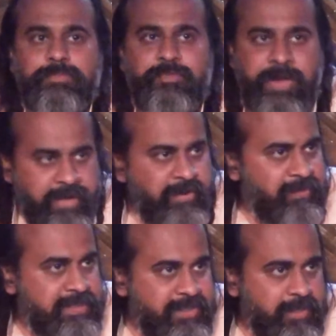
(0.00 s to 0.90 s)
Find it
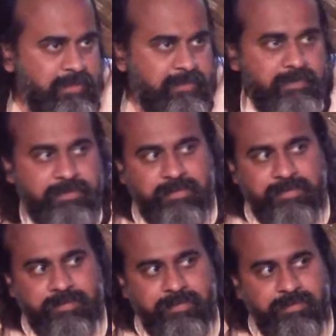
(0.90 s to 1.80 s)
interesting?
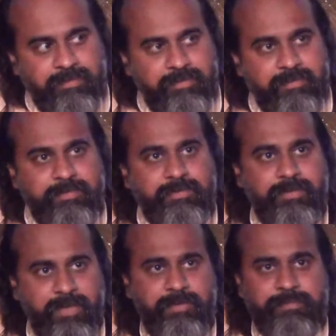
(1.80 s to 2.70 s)

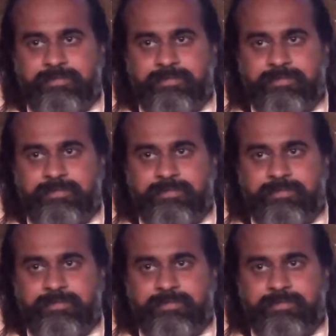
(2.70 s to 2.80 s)
Yeah?